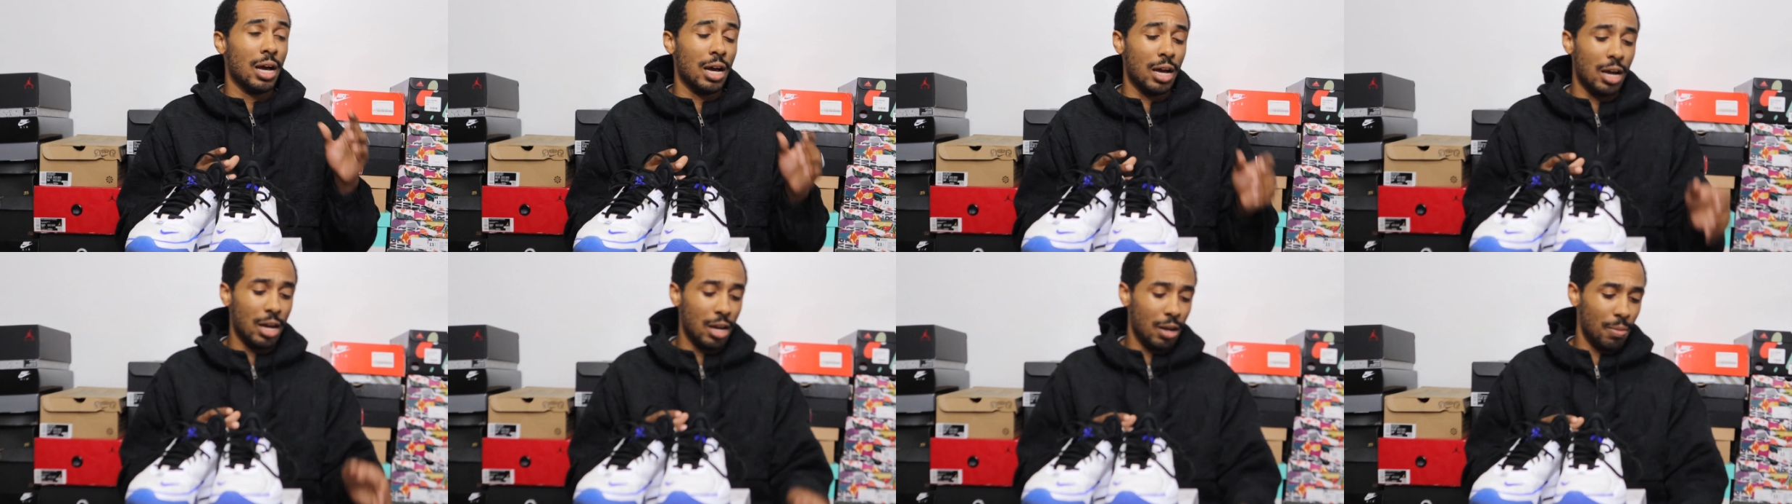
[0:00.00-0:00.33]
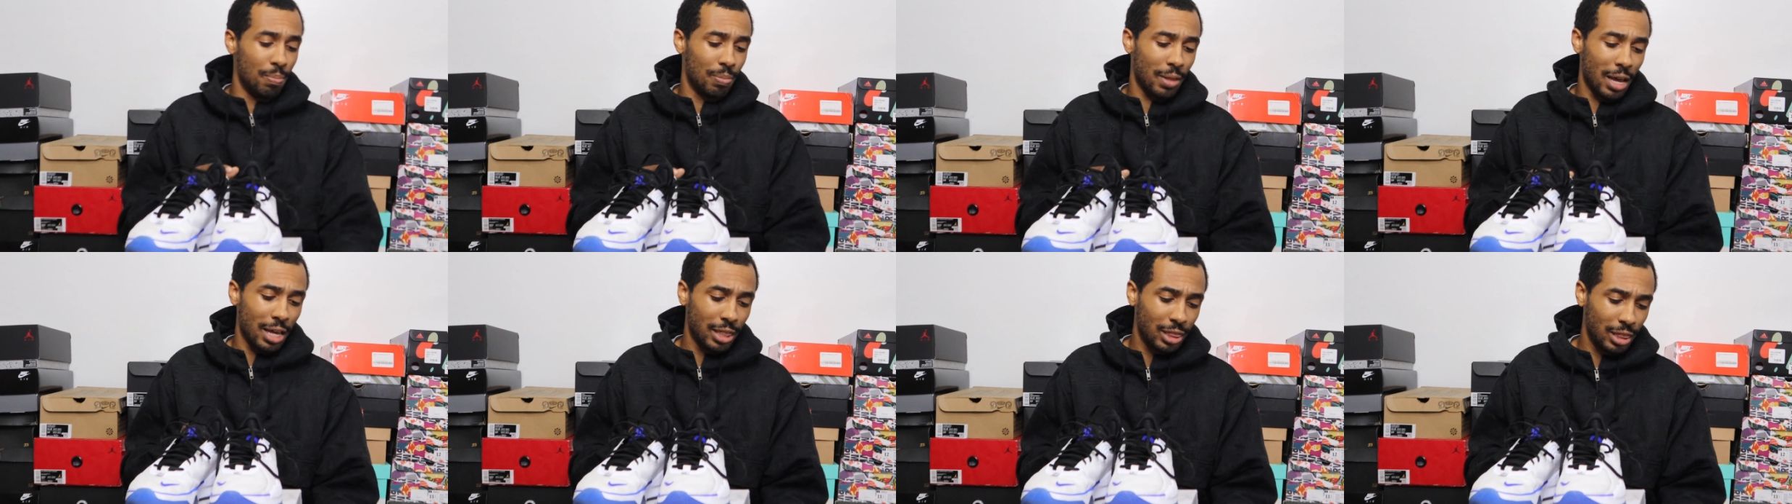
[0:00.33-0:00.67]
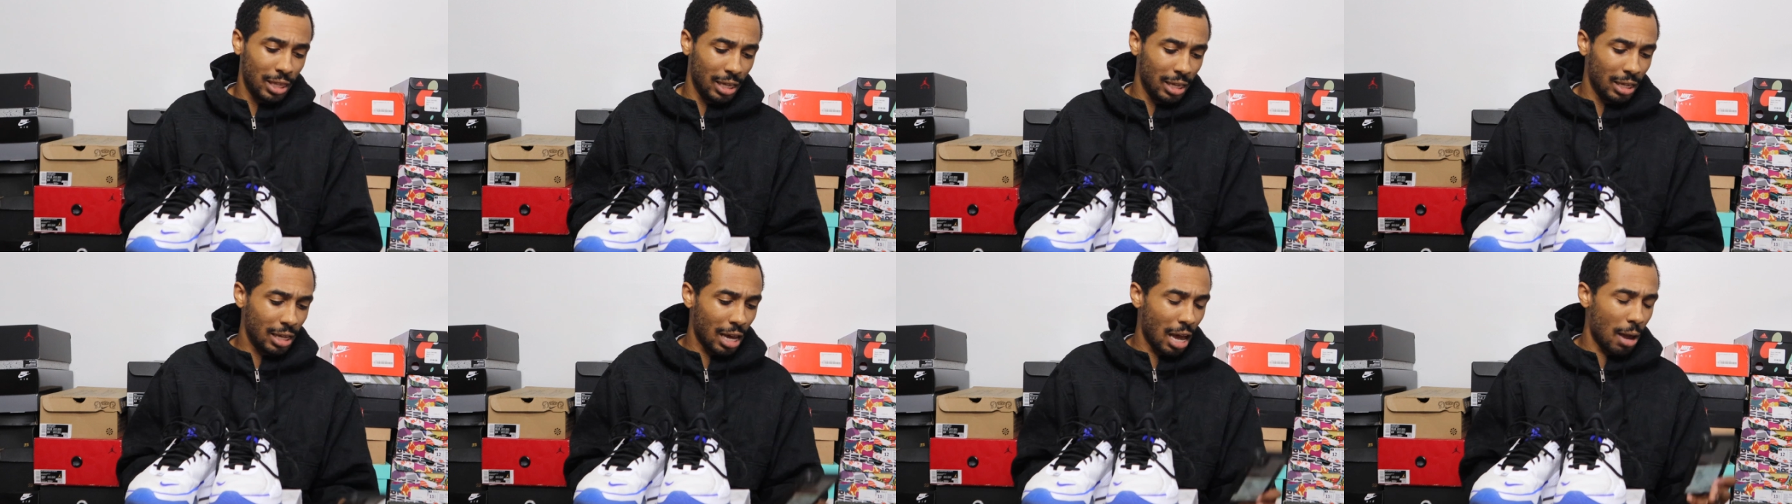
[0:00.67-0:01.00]
I
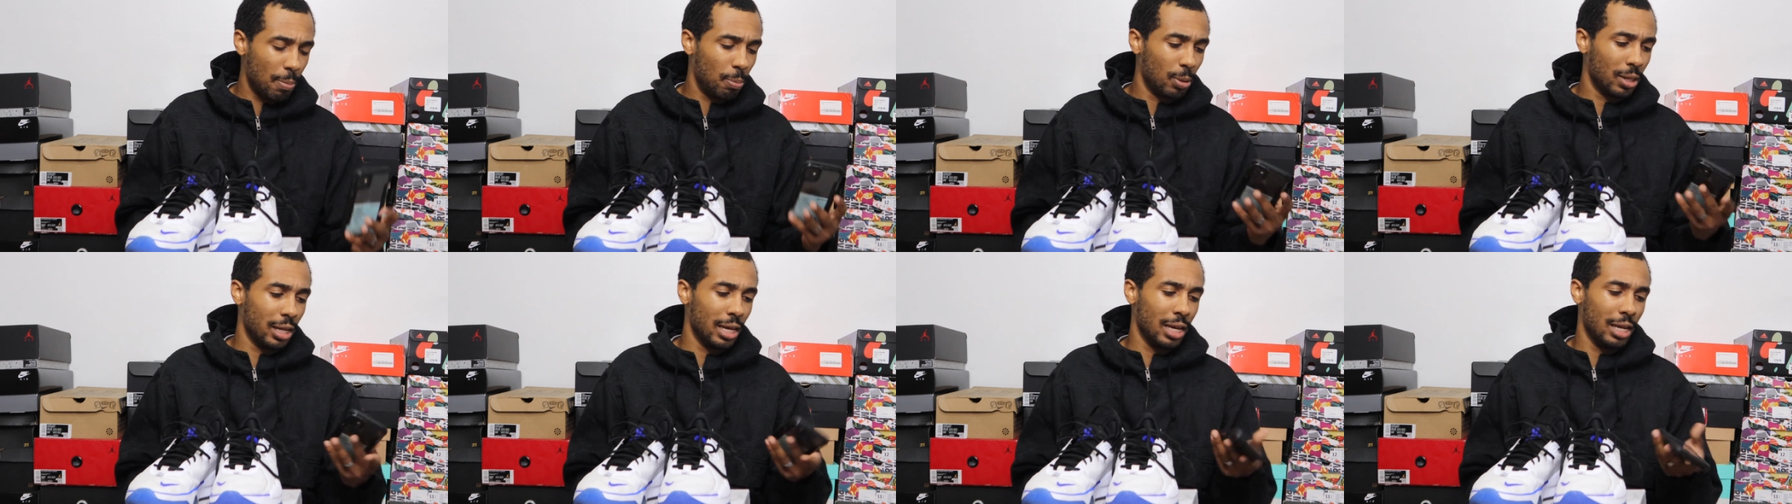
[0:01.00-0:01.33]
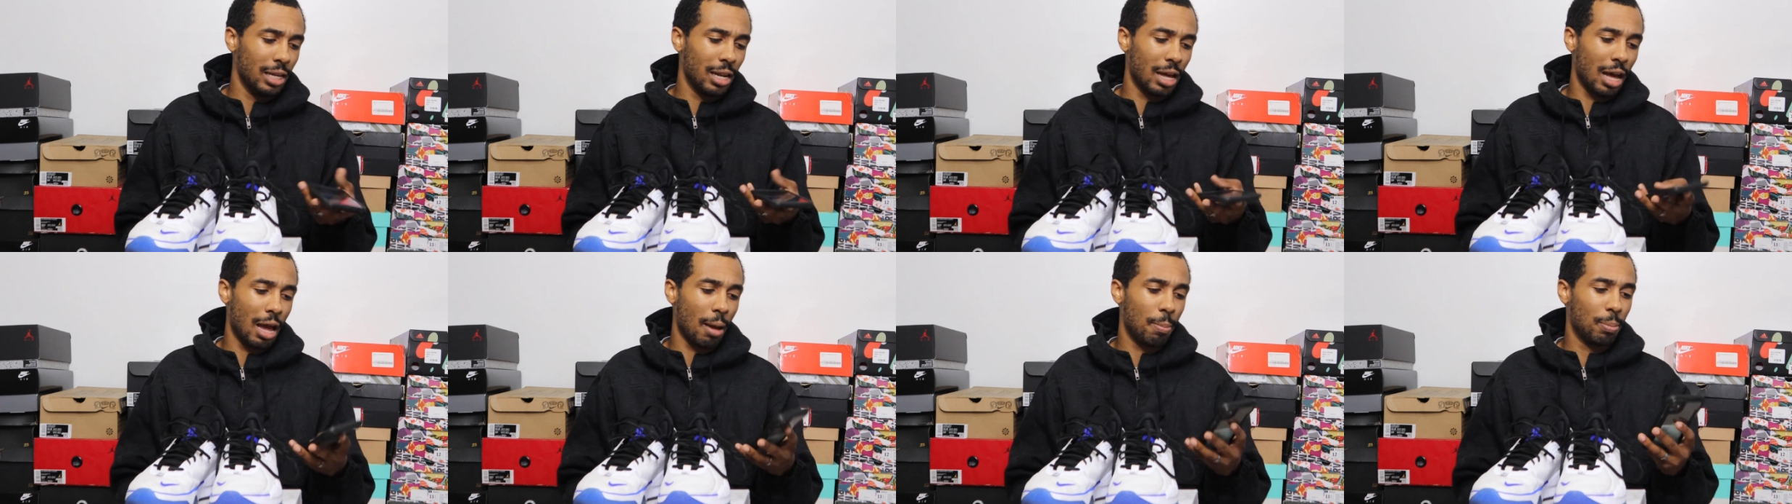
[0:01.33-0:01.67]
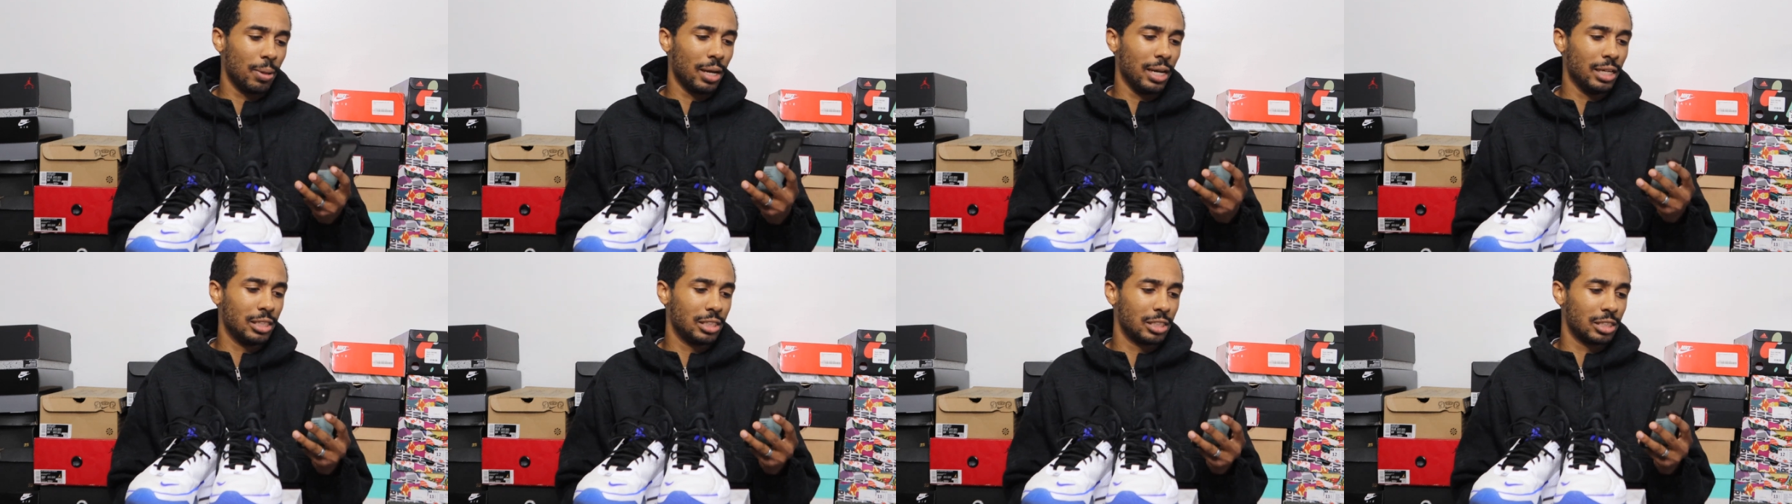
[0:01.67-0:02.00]
think I
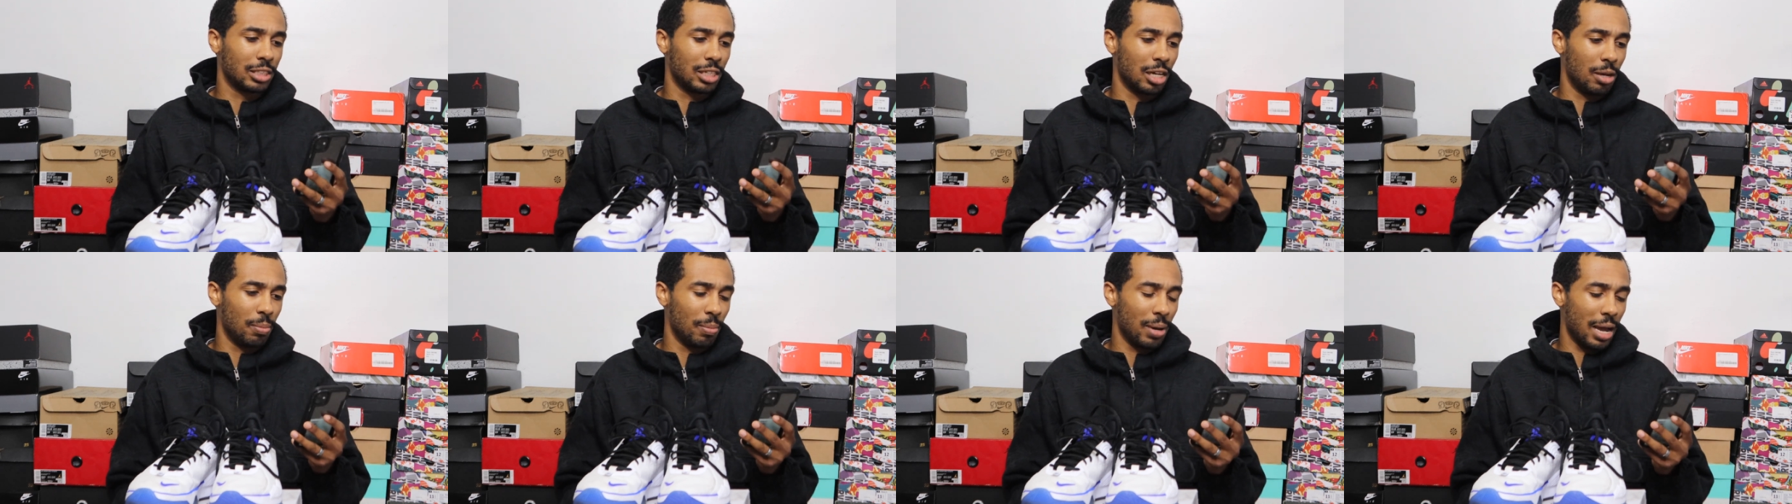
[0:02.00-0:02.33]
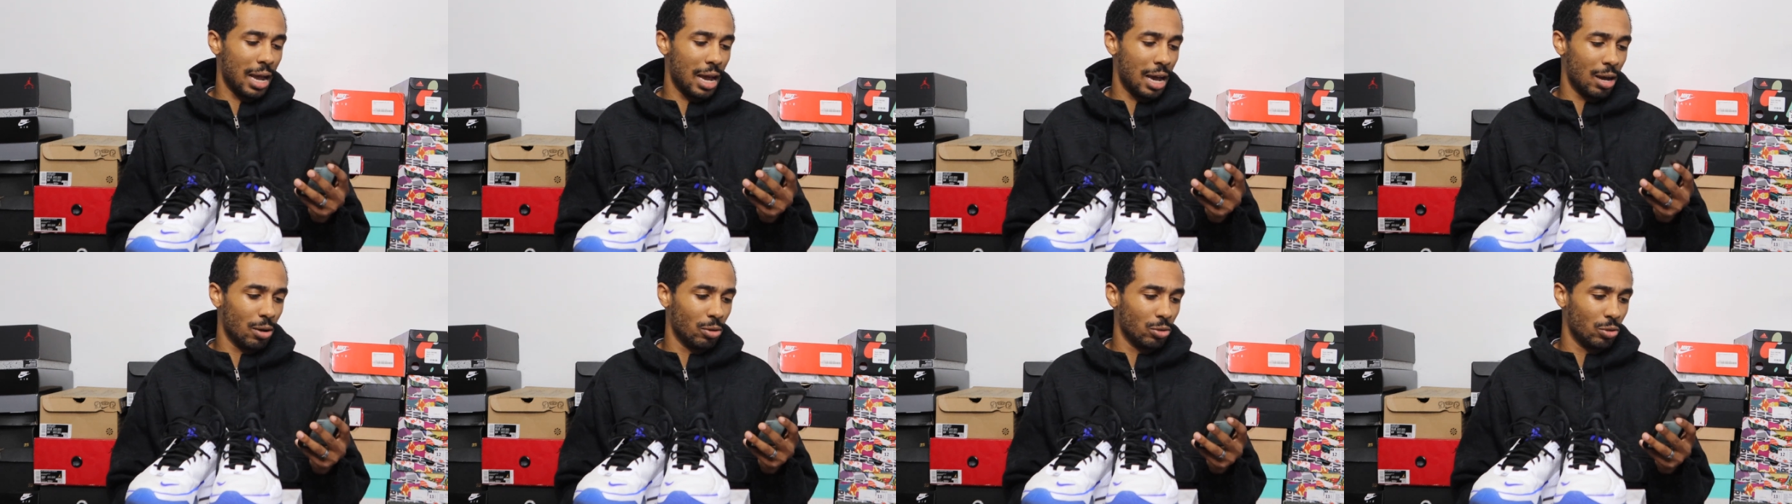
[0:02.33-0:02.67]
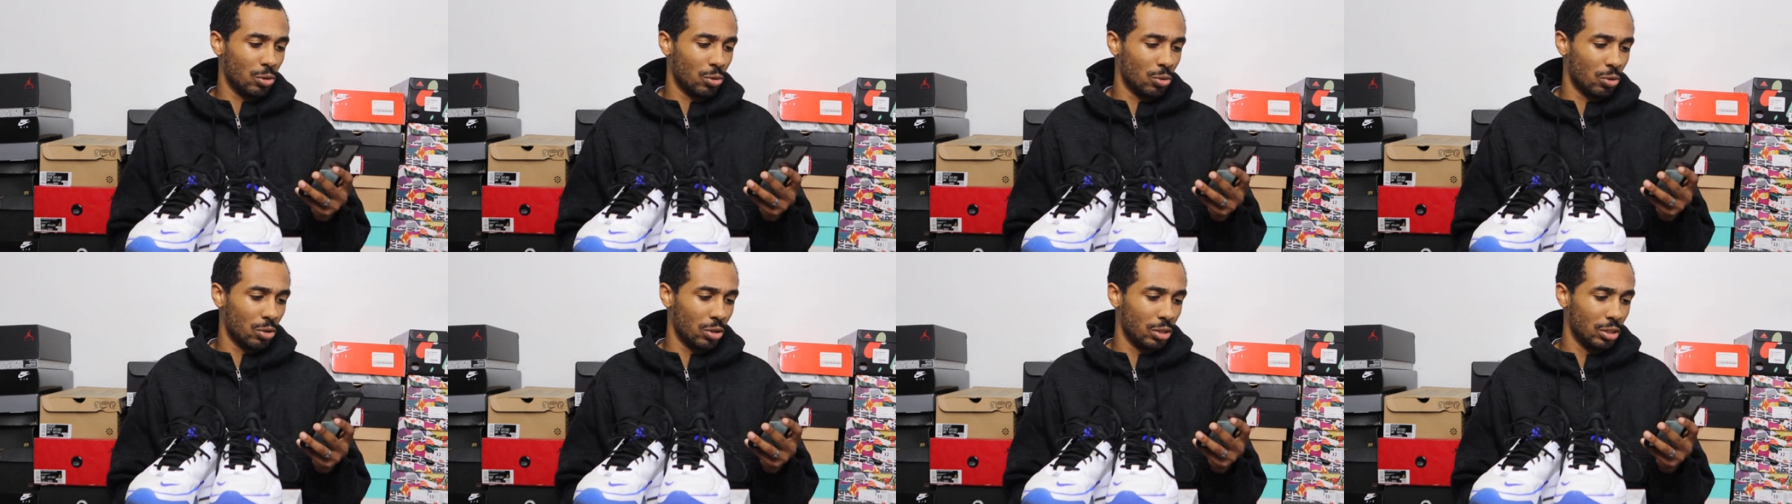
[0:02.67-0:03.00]
played some
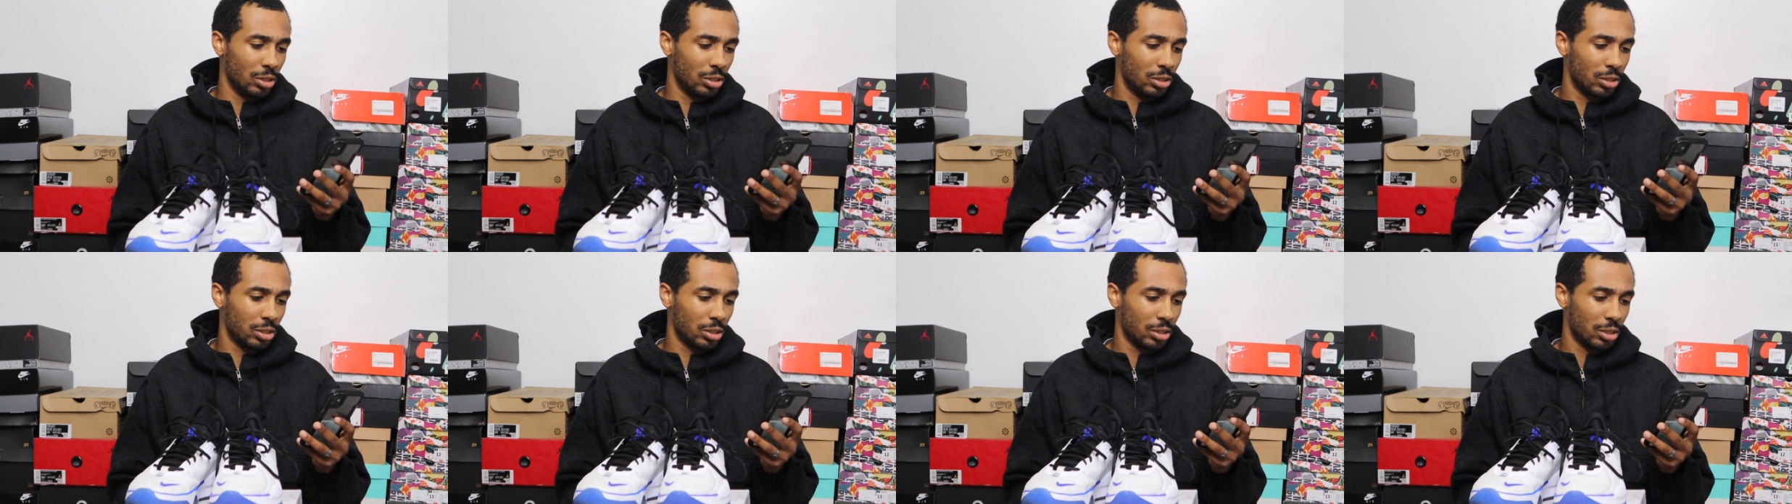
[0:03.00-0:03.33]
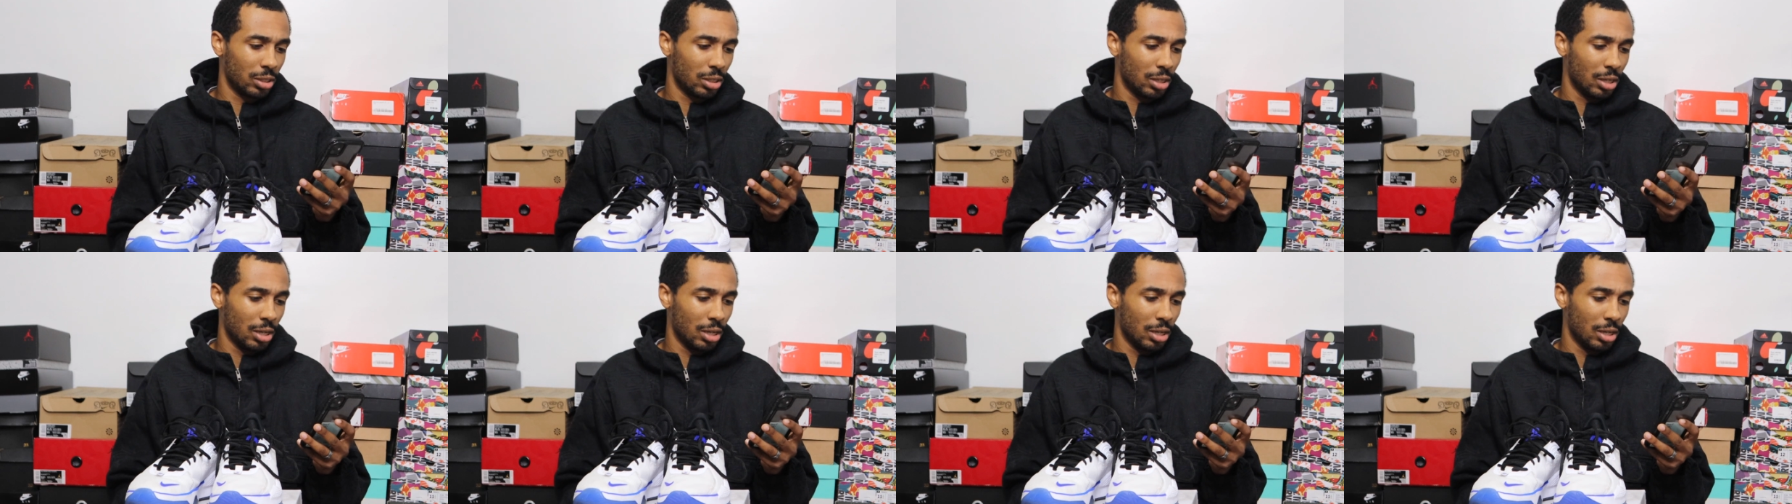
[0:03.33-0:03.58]
outdoors.